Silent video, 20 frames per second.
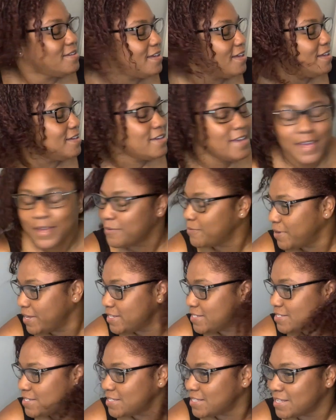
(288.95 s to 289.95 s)
I can't
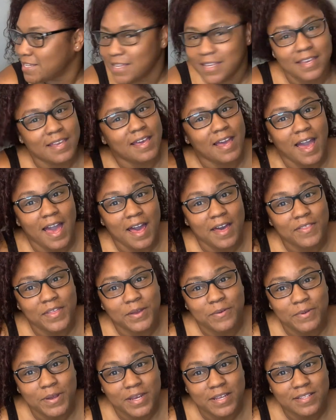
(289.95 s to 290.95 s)
wait to see how
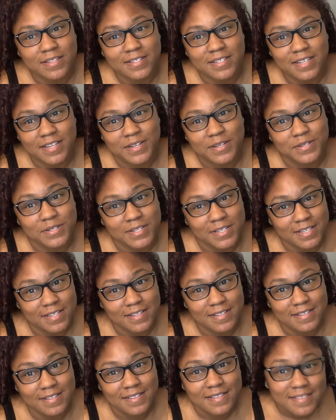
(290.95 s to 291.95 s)
the regular gel
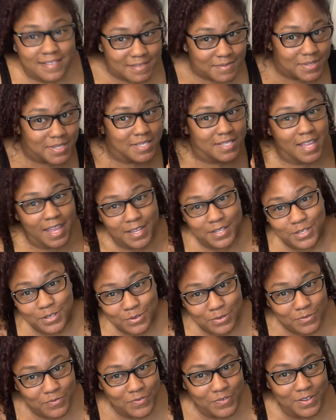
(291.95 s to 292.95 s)
does. Stay
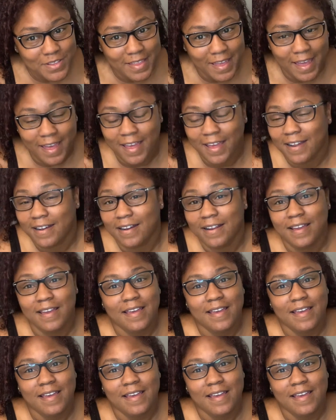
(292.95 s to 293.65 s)
tuned for that.